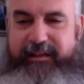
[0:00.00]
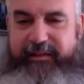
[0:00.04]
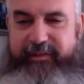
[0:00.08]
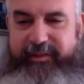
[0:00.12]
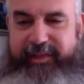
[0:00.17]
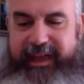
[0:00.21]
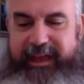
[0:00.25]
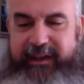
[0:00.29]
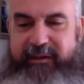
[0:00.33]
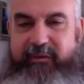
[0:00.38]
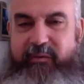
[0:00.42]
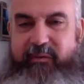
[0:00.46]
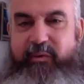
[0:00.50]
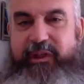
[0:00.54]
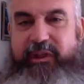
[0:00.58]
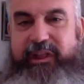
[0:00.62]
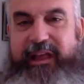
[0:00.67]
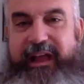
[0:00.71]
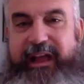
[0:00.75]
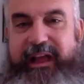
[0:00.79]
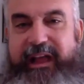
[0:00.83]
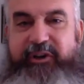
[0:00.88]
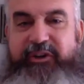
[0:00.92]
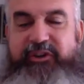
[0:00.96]
Then we'll
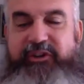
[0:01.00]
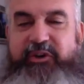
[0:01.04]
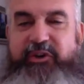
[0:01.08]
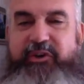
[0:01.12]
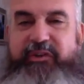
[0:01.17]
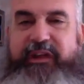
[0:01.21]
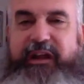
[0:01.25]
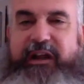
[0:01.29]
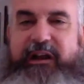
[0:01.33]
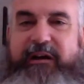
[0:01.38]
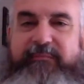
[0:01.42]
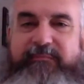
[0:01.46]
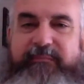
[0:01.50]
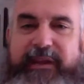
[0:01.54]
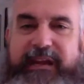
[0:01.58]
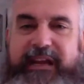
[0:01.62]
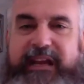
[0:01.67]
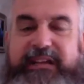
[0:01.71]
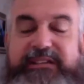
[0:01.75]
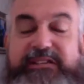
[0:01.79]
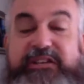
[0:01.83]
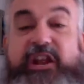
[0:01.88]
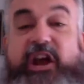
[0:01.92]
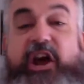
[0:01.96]
have your soul there,
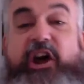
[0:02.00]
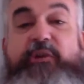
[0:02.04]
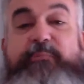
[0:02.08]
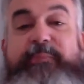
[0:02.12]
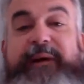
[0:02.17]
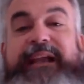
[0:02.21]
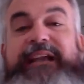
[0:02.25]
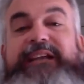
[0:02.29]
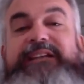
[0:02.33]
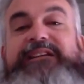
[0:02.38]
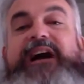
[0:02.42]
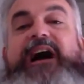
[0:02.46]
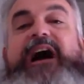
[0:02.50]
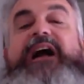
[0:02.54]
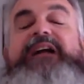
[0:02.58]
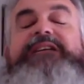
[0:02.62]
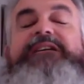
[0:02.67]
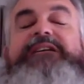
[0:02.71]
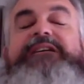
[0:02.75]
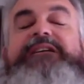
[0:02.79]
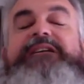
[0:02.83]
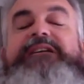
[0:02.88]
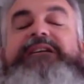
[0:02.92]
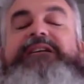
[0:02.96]
because nobody
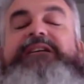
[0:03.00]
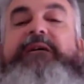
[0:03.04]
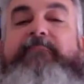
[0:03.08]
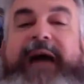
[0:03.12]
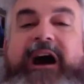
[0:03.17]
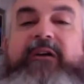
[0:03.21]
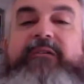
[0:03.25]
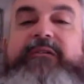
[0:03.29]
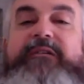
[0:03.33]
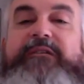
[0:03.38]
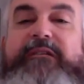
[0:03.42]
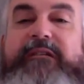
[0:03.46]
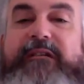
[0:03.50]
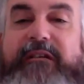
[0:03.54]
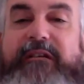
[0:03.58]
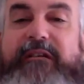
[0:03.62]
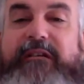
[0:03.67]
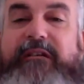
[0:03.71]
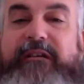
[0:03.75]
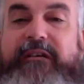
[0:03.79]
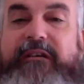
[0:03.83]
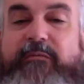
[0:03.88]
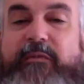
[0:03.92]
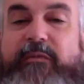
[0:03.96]
talked
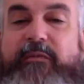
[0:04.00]
about